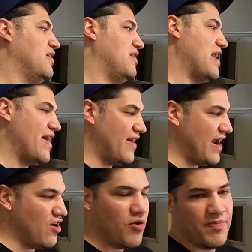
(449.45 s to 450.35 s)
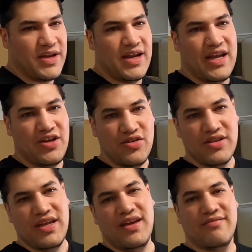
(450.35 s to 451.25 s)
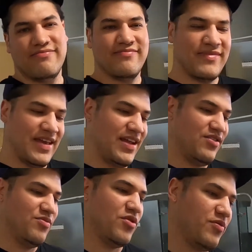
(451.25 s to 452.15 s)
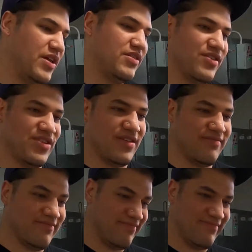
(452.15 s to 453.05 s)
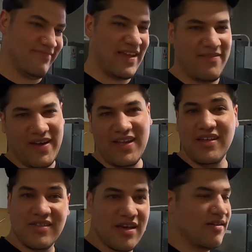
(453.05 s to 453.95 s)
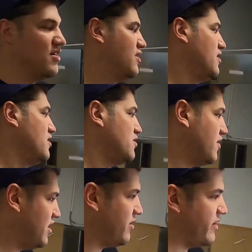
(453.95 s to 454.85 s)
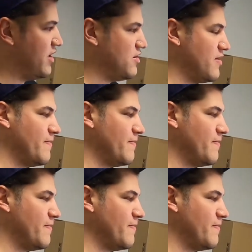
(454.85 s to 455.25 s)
Now that I opened it and I used it and I do more research, I find this out. So anyways,